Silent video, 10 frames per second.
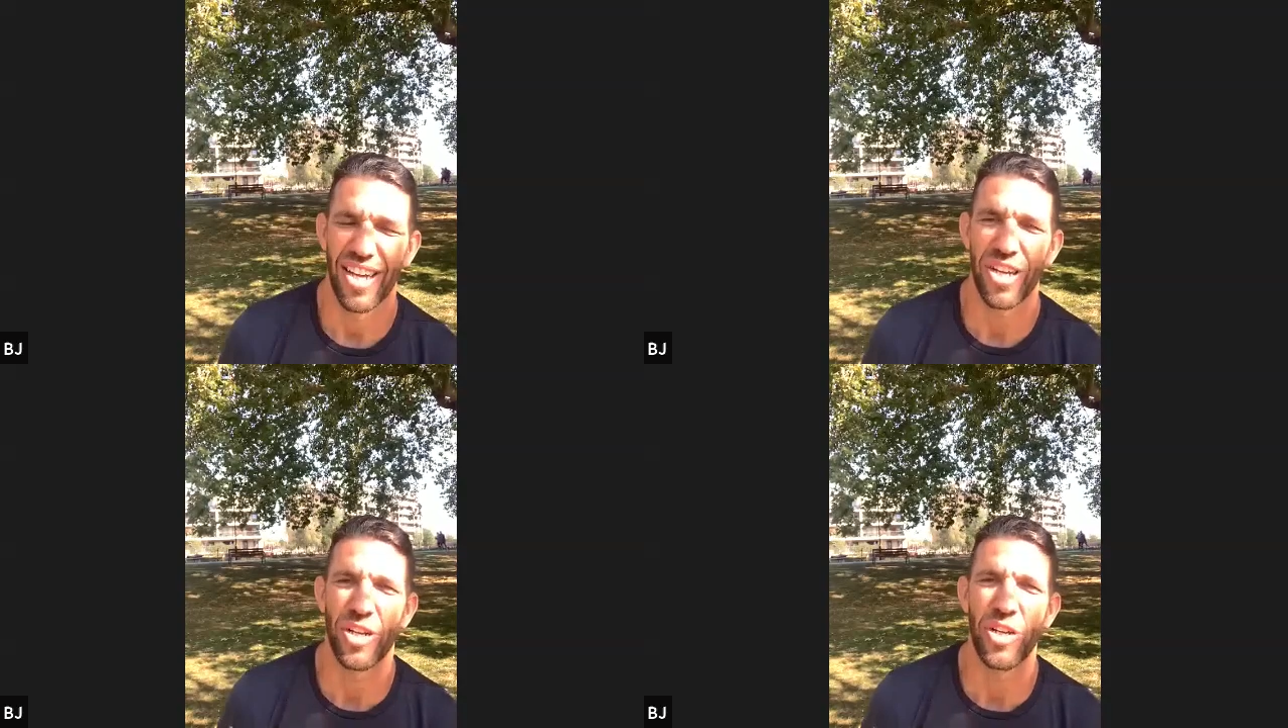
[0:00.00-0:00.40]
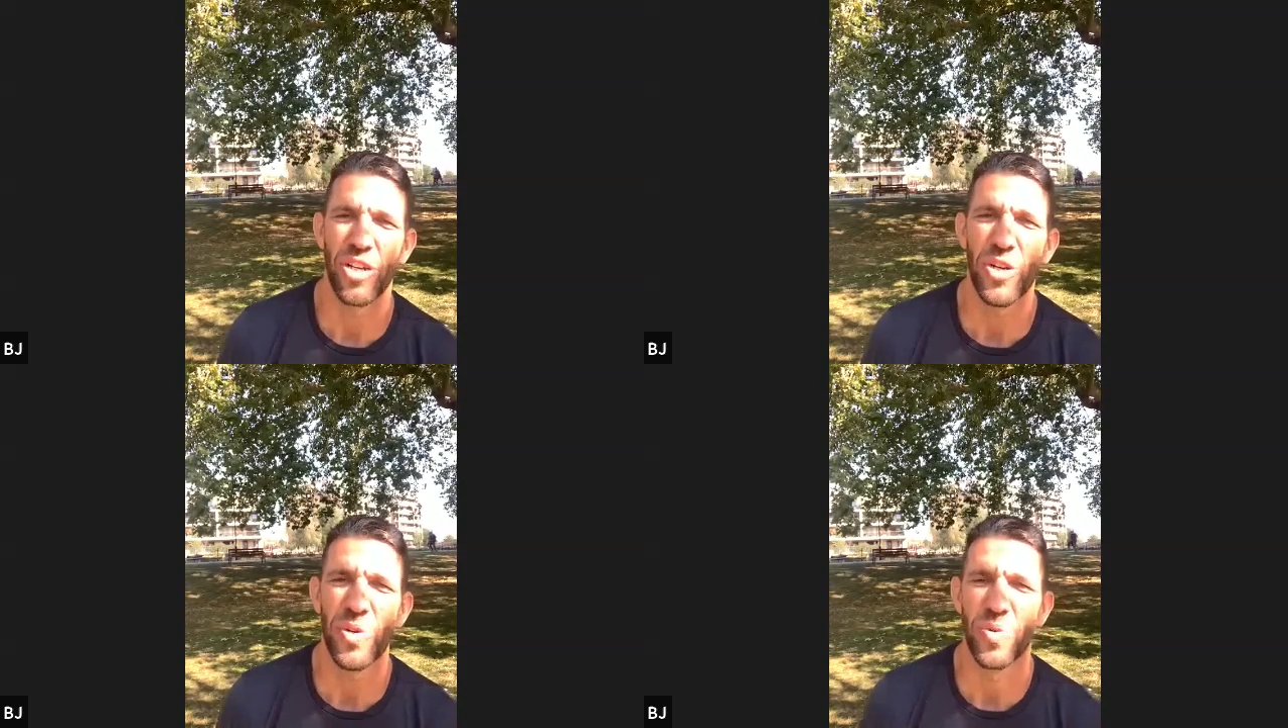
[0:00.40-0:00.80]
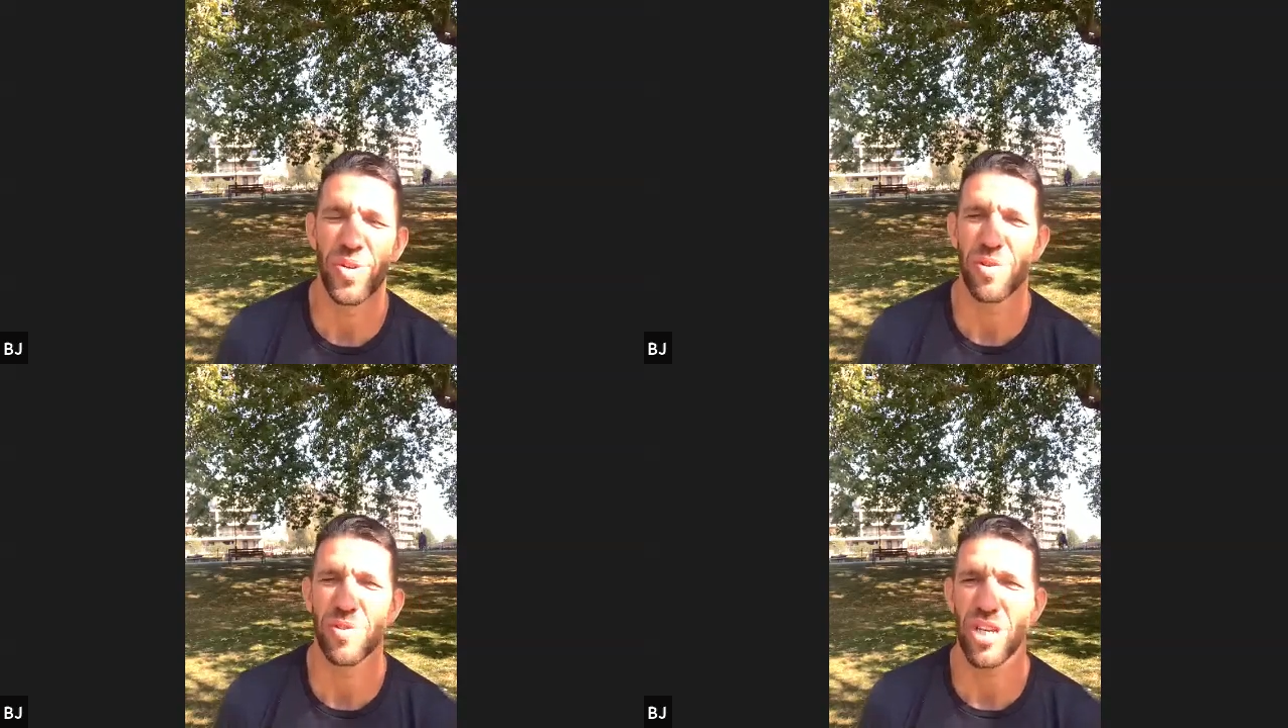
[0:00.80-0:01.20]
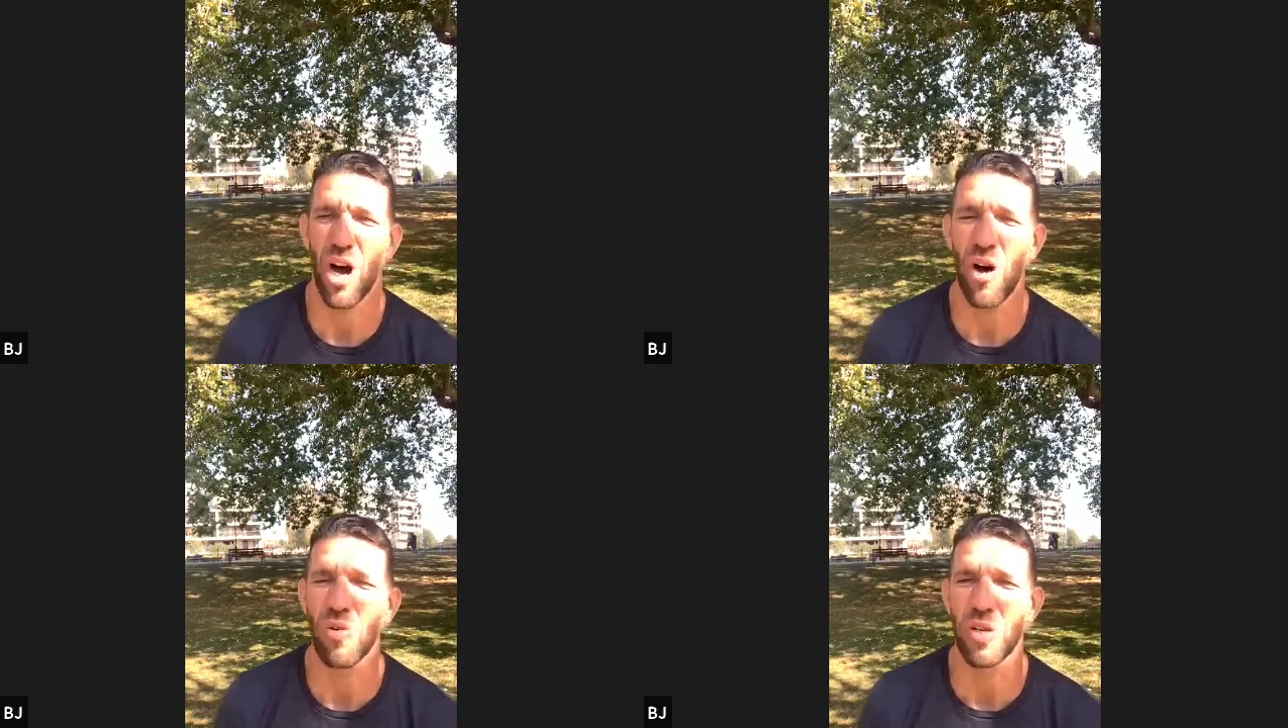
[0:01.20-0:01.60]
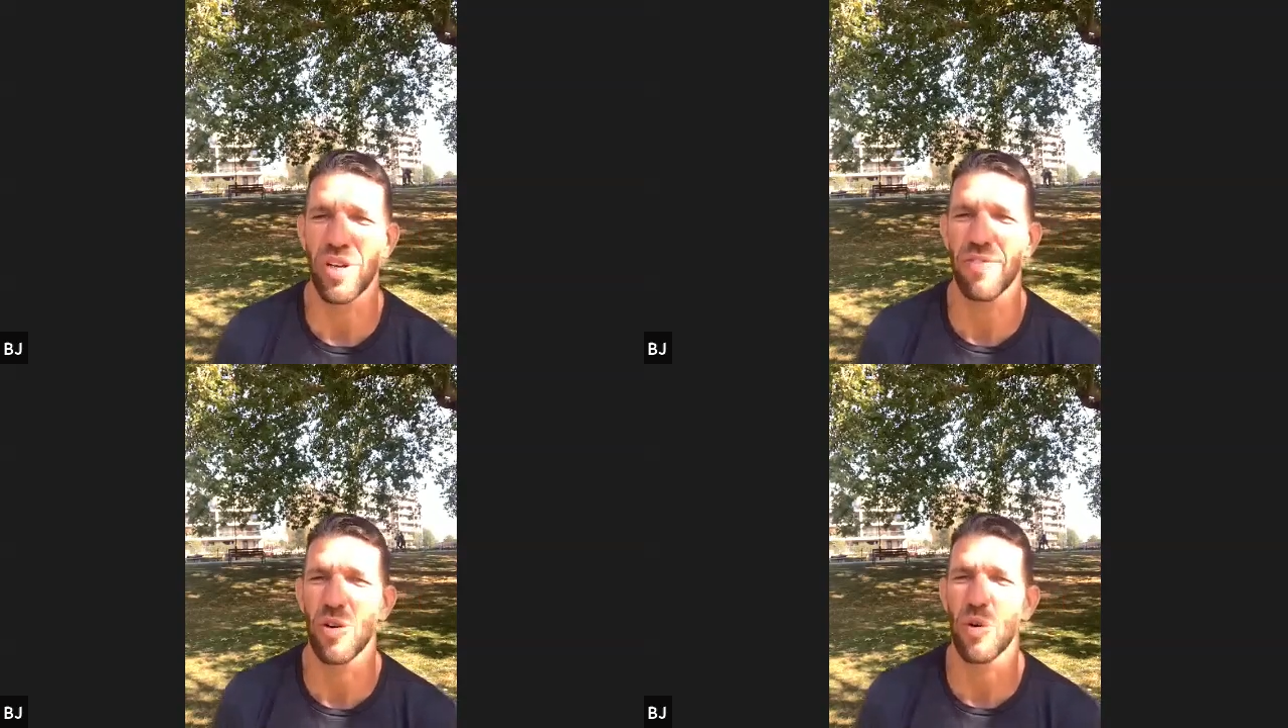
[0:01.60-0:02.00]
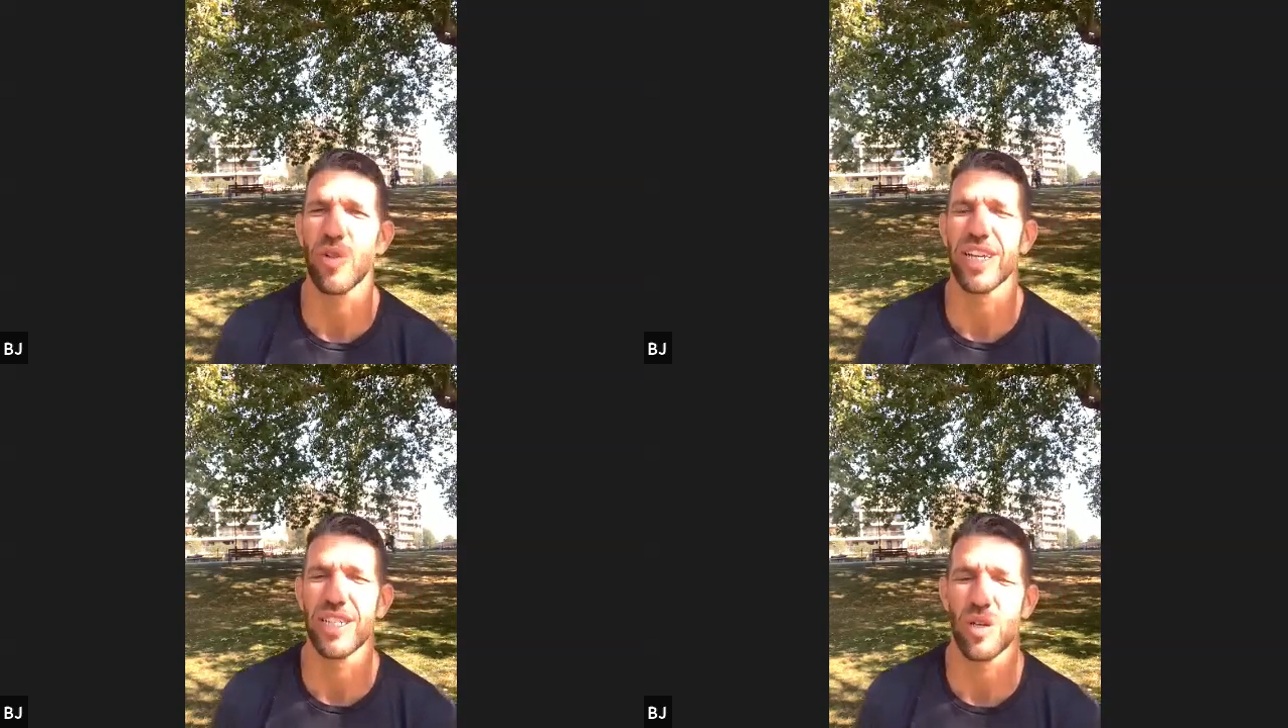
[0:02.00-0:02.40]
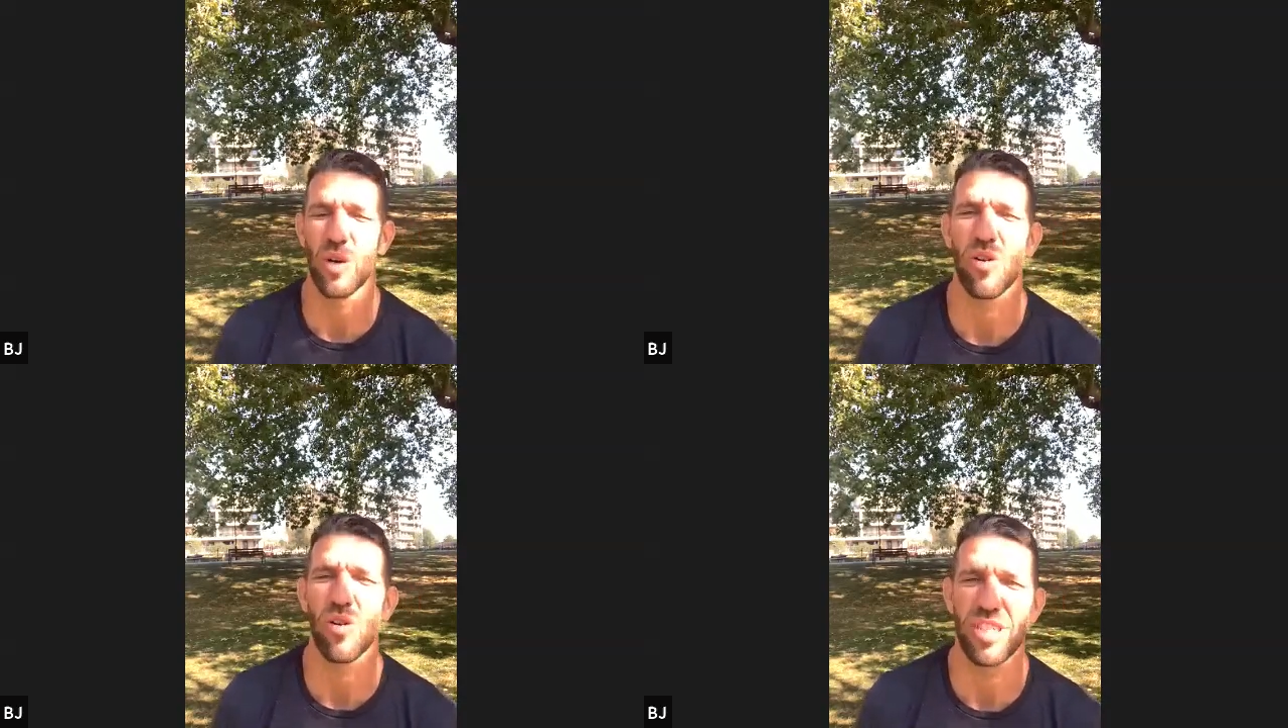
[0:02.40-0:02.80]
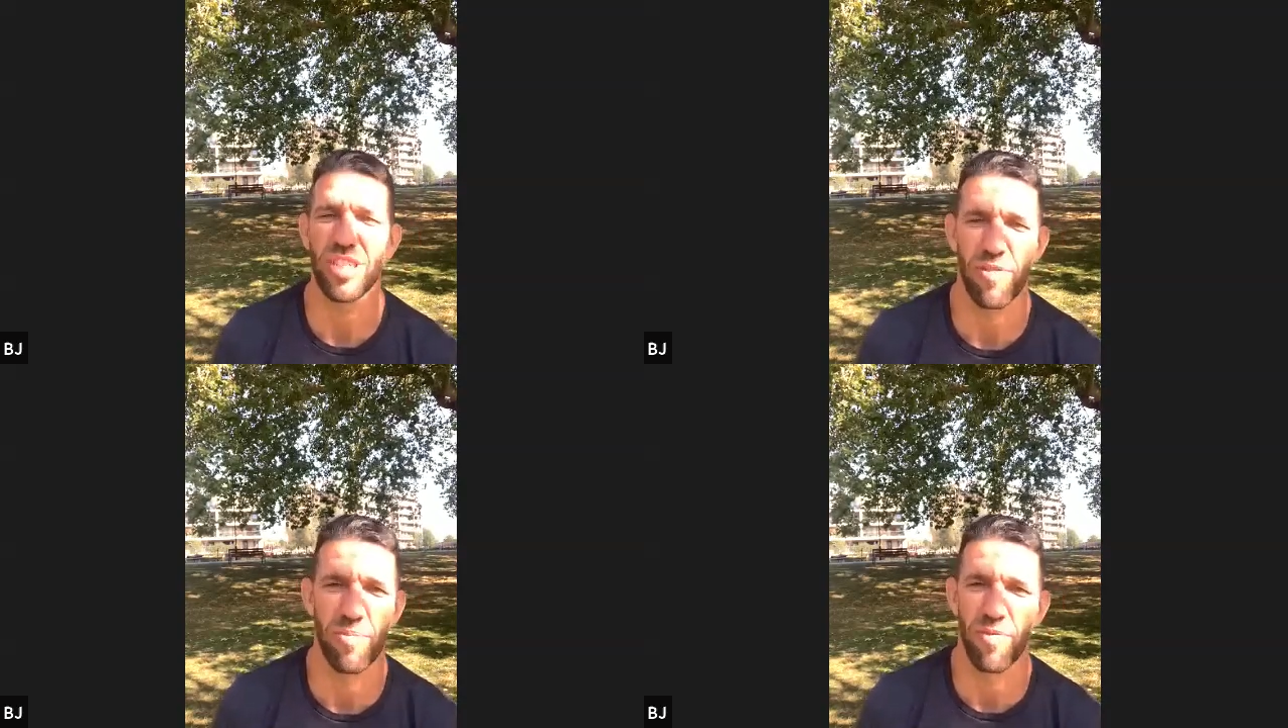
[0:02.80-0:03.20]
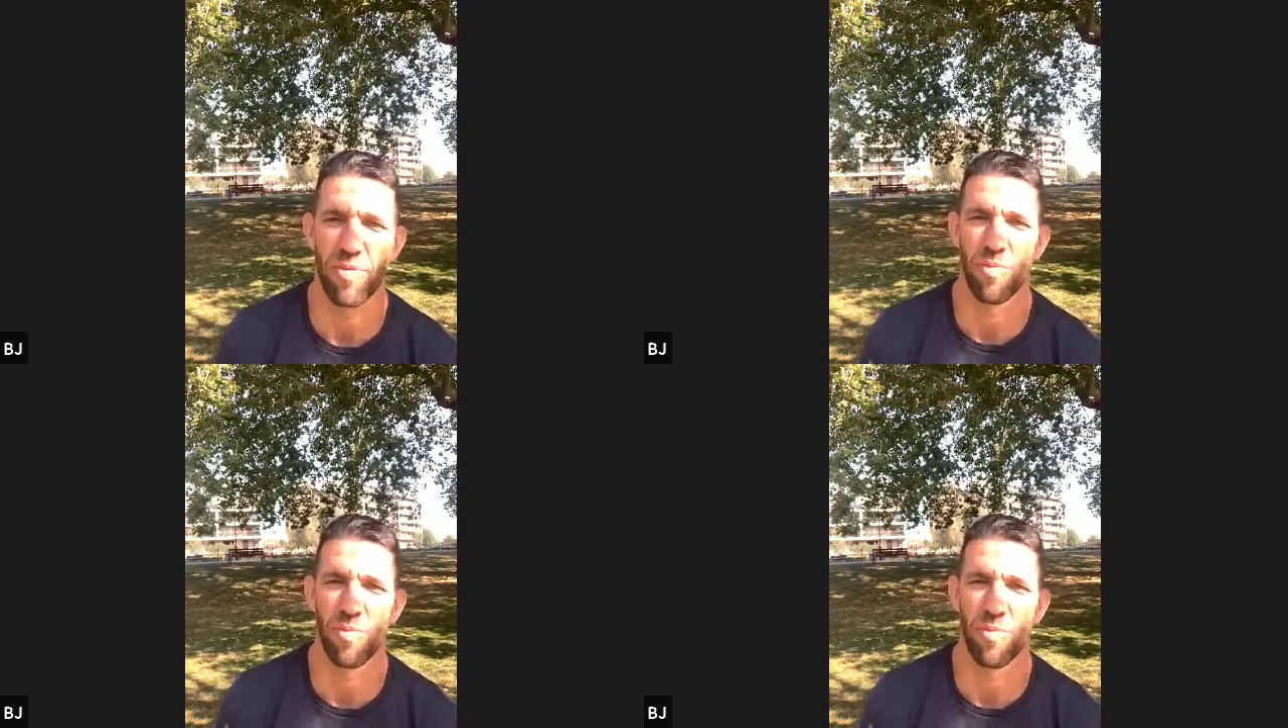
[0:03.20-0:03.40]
you were told, you were given all these talks from